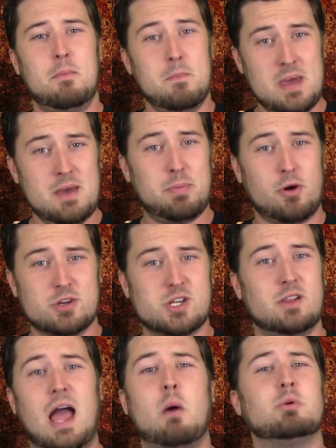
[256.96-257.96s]
me
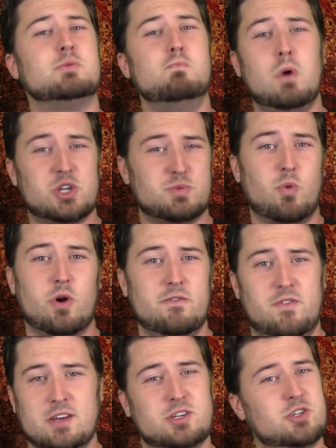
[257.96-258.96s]
personally, I was much more
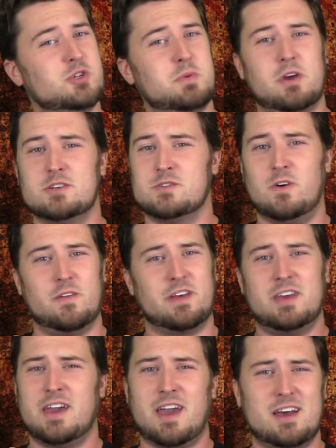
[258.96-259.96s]
invested just because of all the
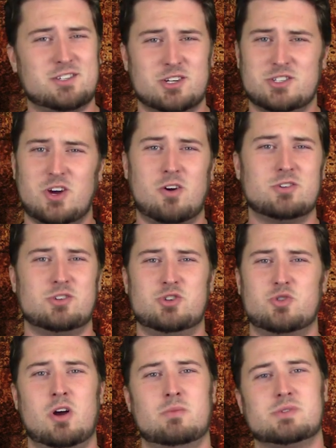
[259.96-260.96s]
kick-ass guitars and
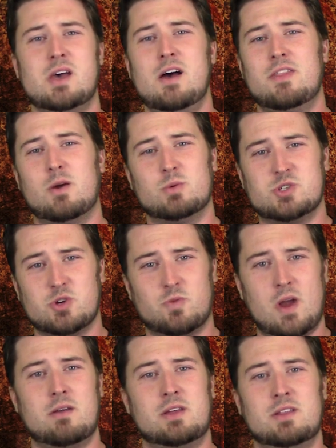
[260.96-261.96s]
drums that was
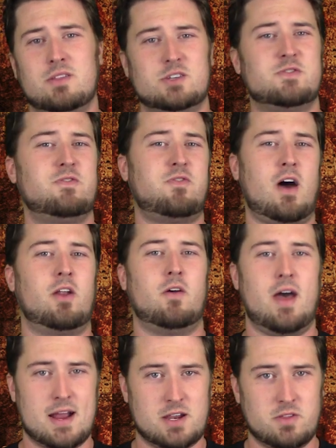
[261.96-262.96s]
surrounding this
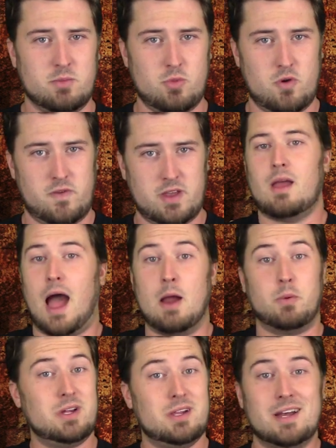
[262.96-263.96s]
final act of the movie. I
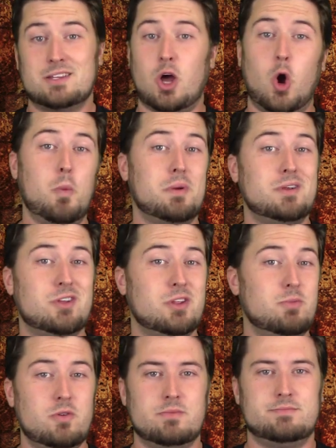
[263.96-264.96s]
really liked the opening to
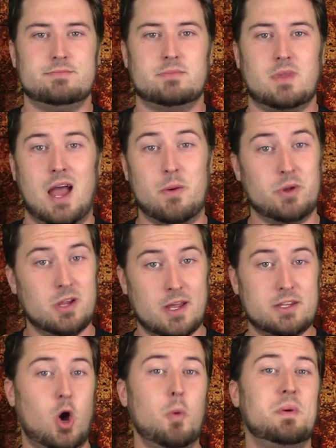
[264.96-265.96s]

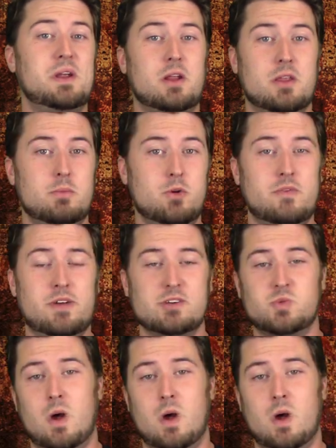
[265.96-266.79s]
the movie as